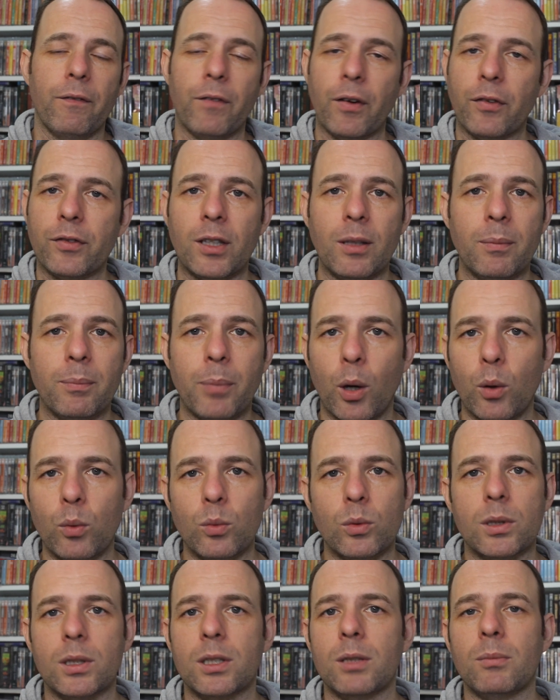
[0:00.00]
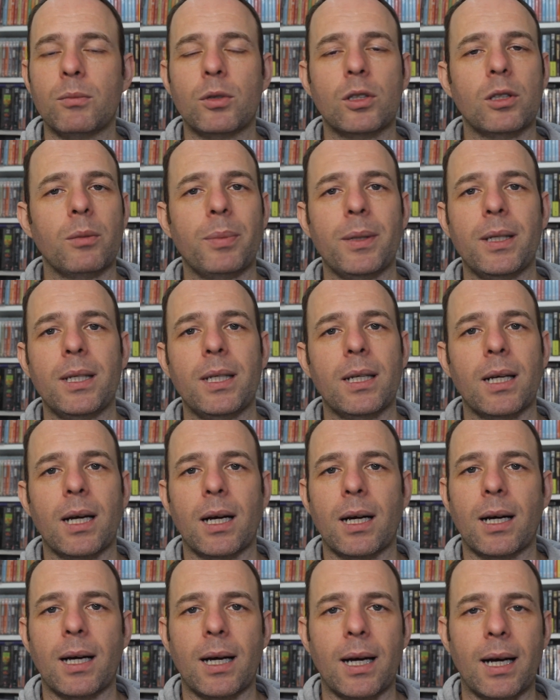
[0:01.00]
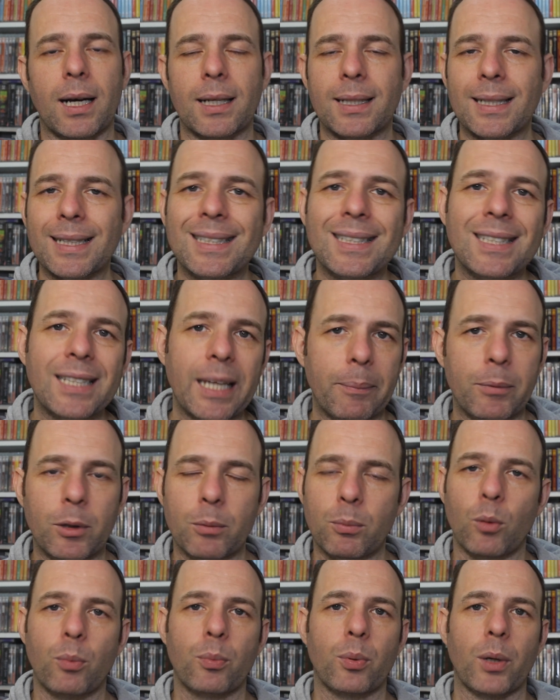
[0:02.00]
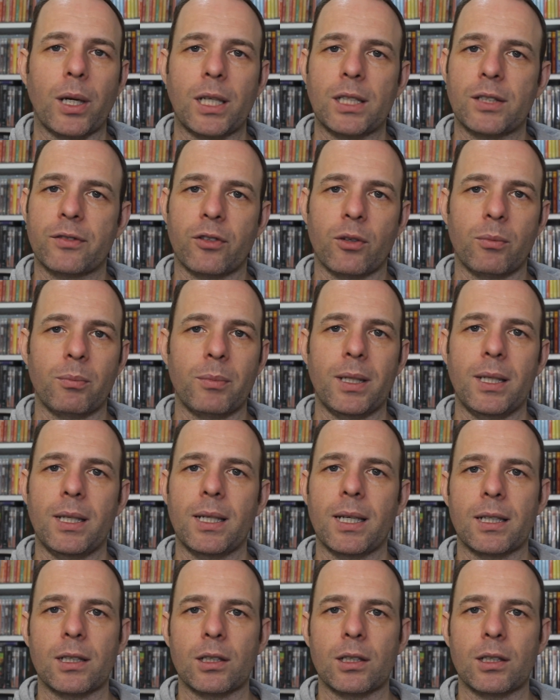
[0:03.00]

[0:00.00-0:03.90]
£15 seems to be an acceptable price for me.